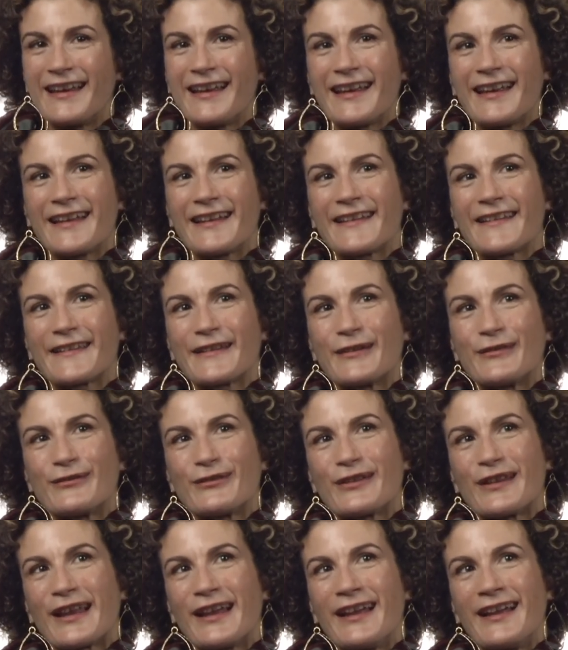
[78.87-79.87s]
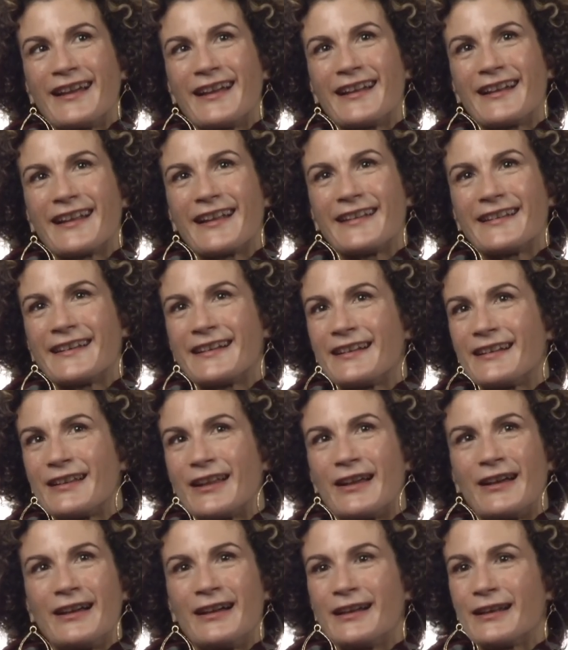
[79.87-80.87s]
And so for that, I did a
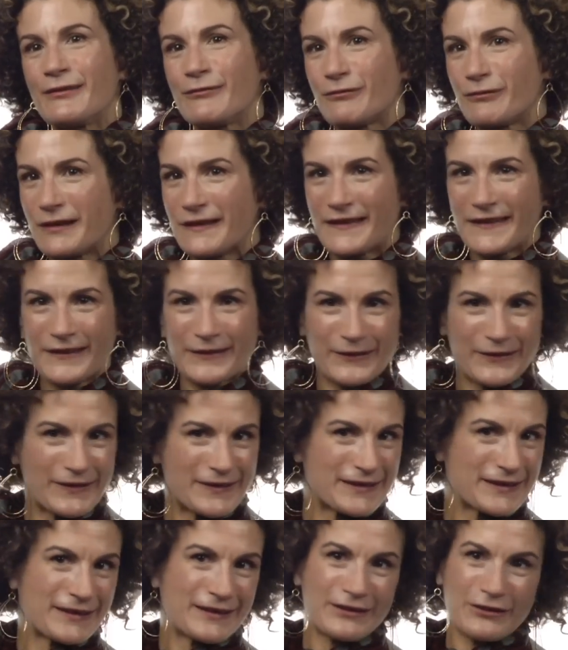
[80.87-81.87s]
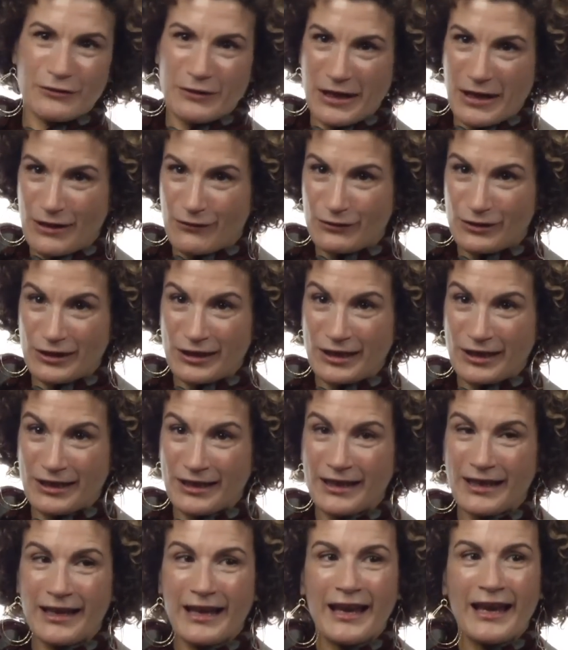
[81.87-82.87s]
lot of research and
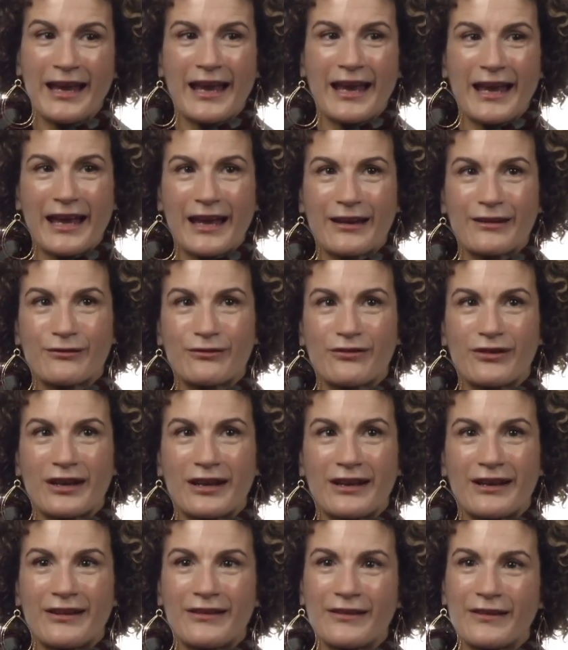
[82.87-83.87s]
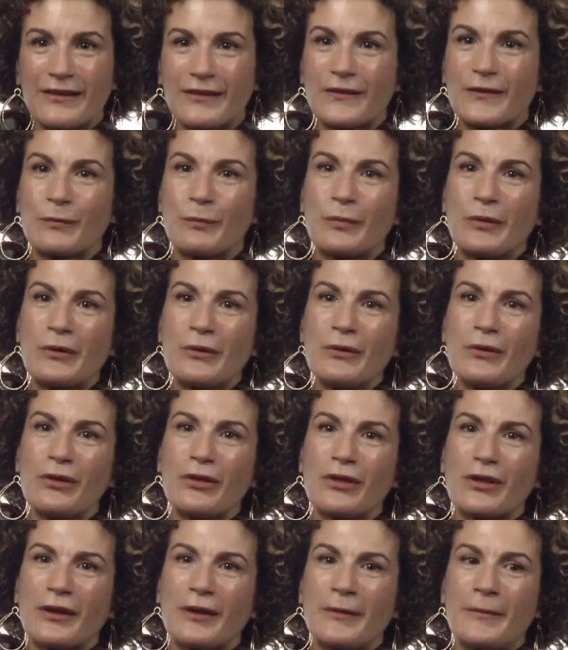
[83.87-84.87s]
traveling and found there's
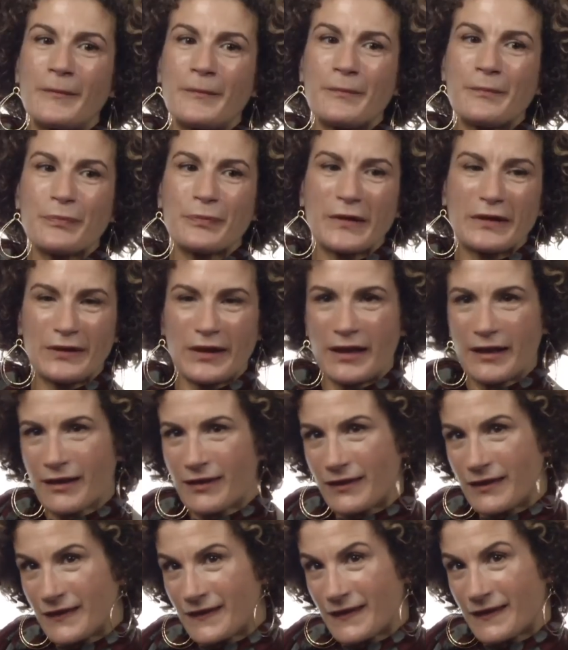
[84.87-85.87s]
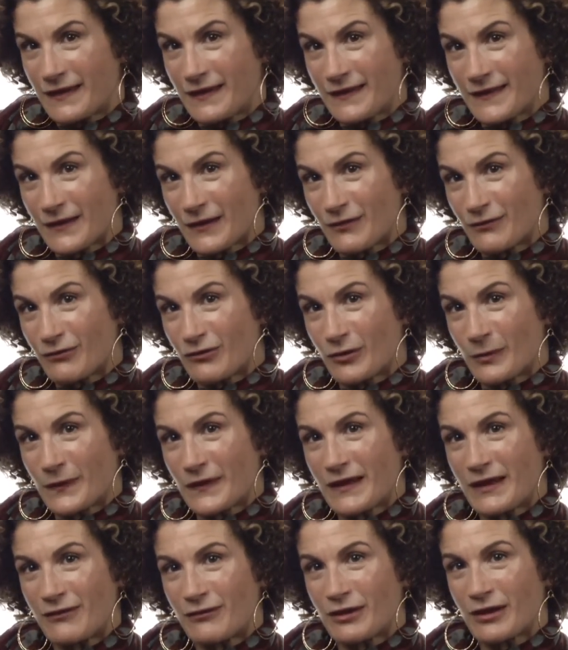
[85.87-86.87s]
both um, a lot of things that these art forms
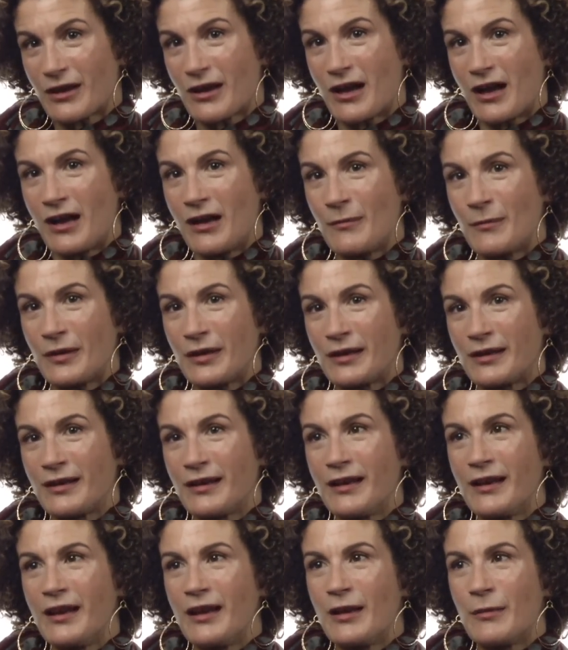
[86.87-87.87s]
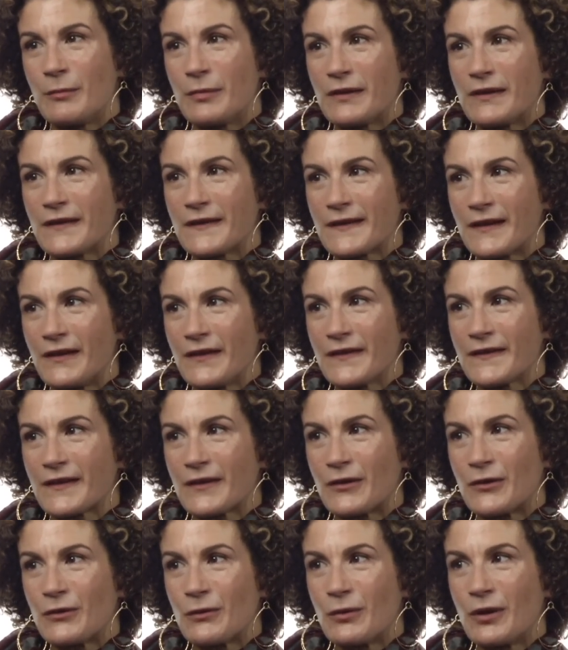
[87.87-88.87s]
have in common, but there's
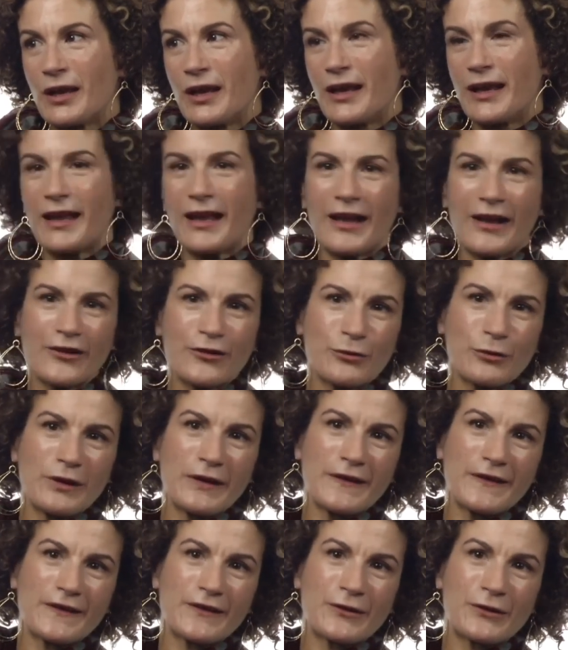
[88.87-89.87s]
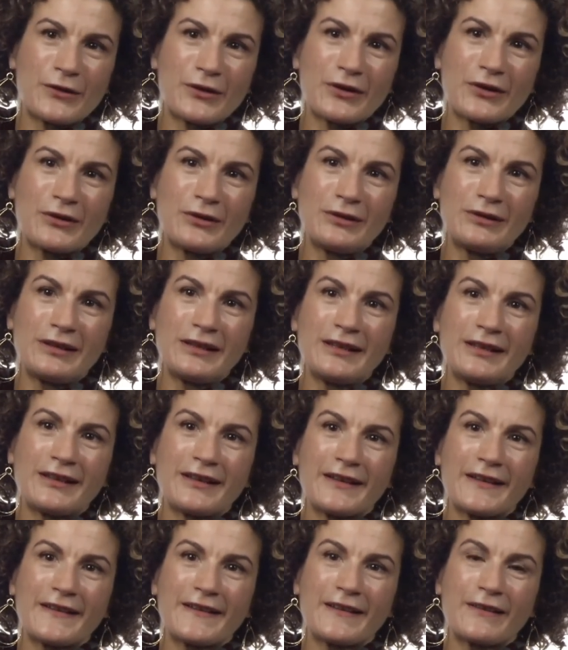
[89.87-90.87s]
also actual historical
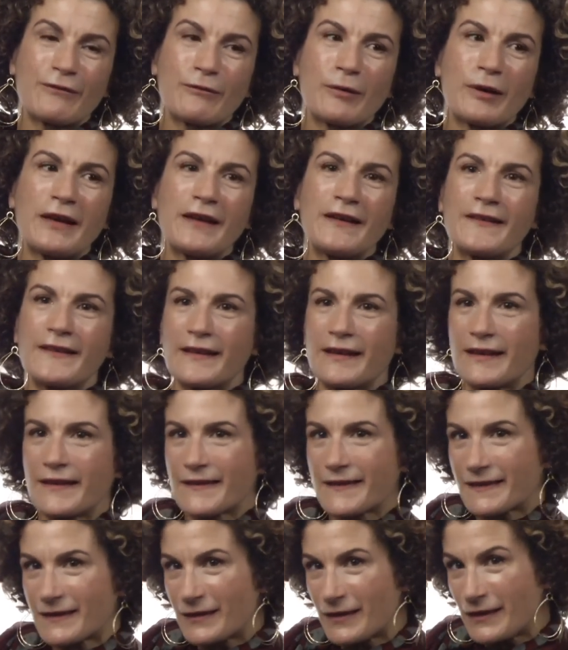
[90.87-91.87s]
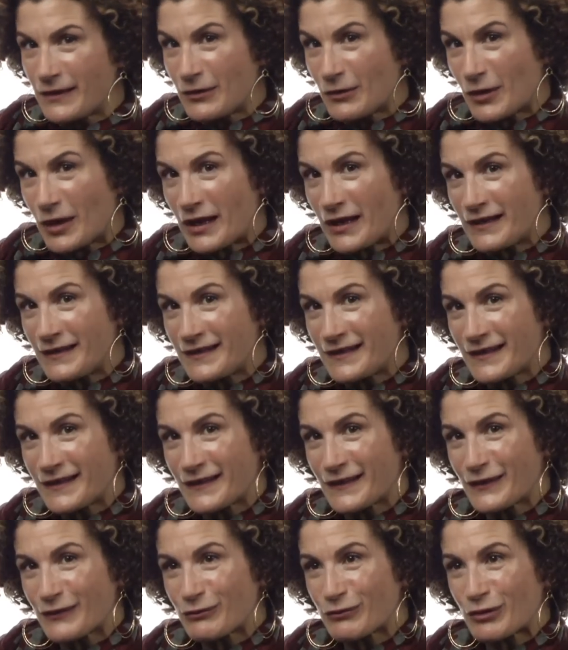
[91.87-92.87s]
links of ways that is, you know
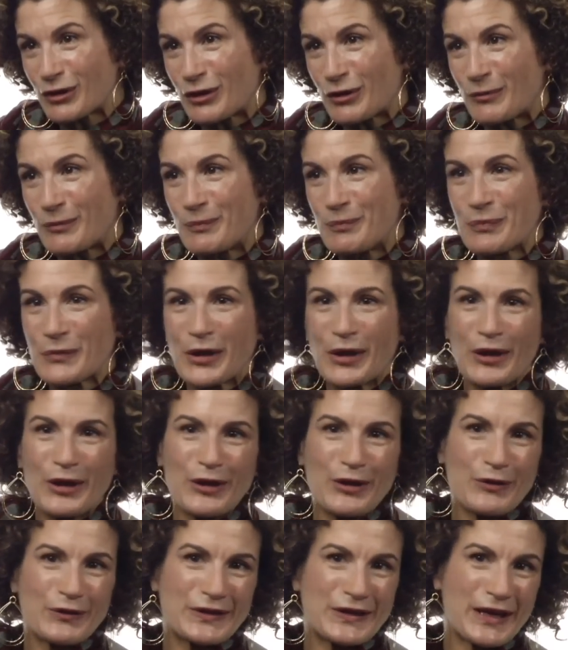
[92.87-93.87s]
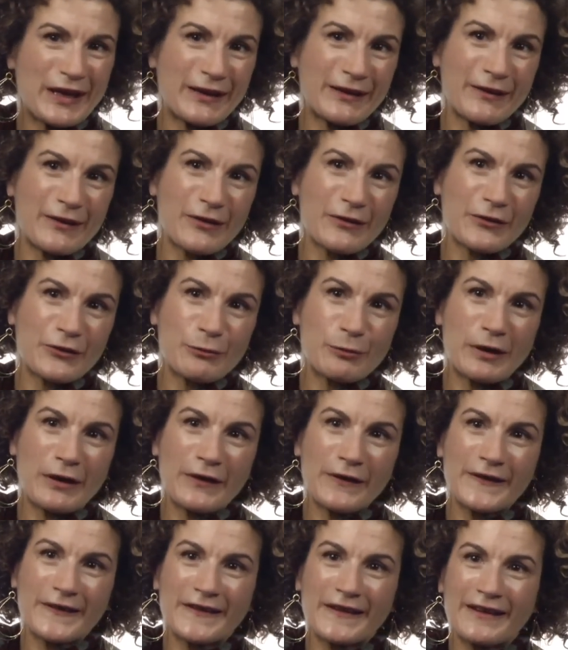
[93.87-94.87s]
ideas from you know 10th or
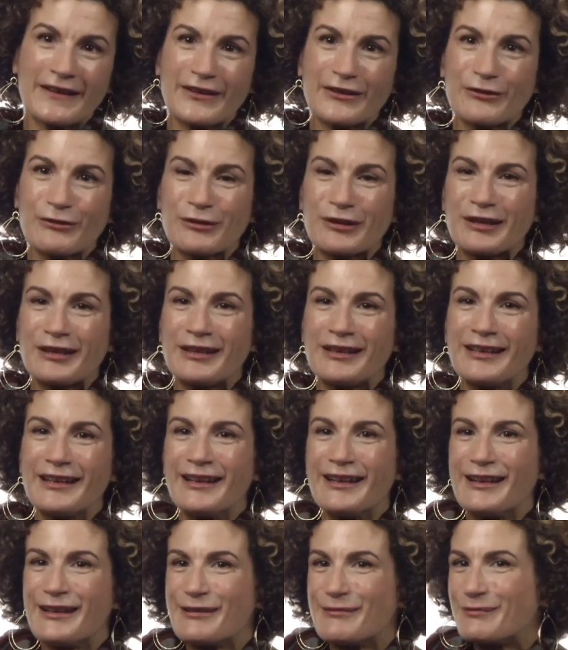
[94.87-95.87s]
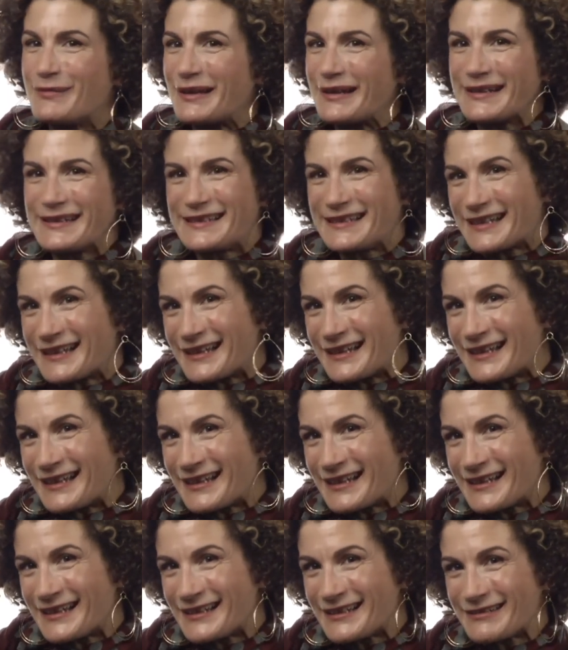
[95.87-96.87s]
12th century
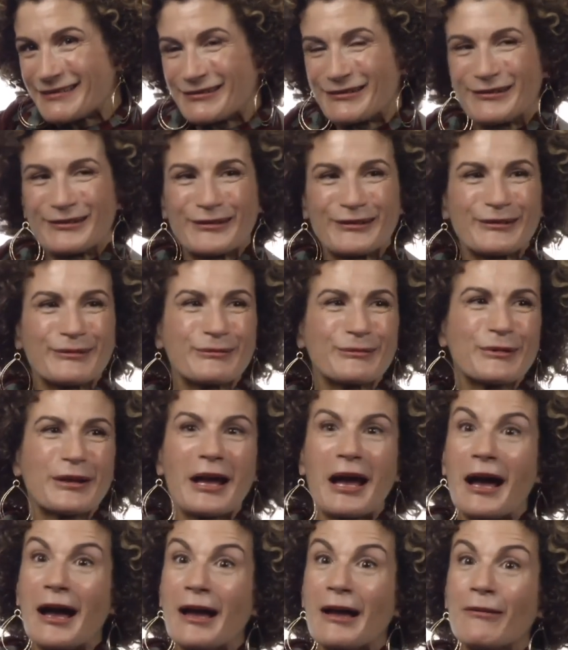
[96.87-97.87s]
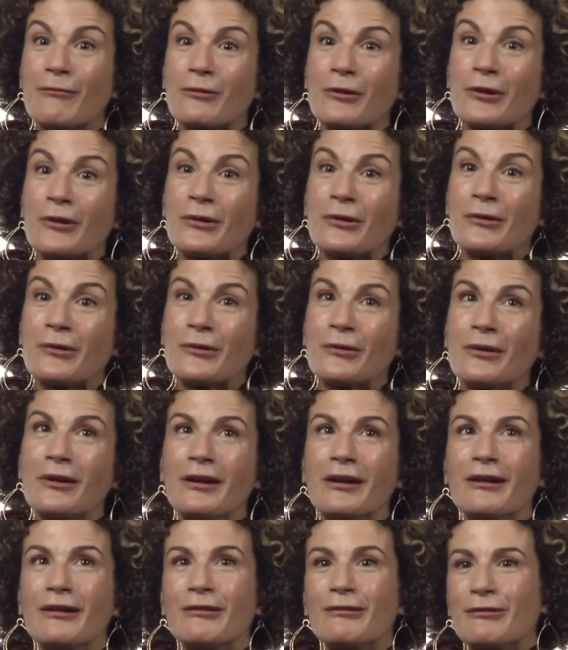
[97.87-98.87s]
Baghdad or Cairo
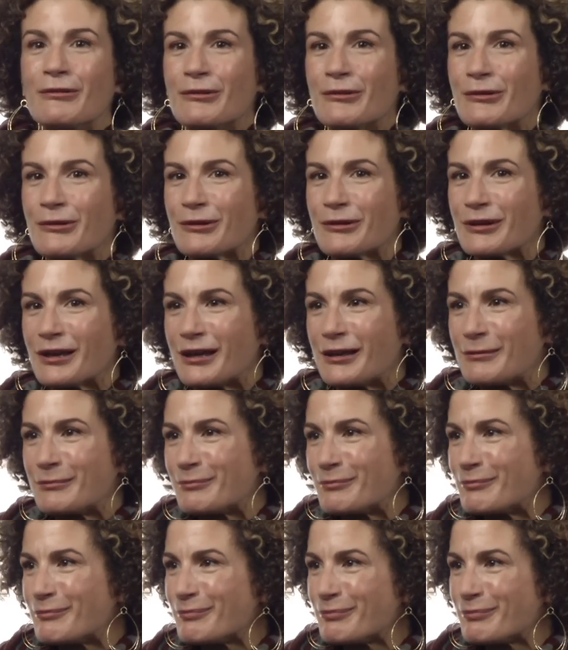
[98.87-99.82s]
or um,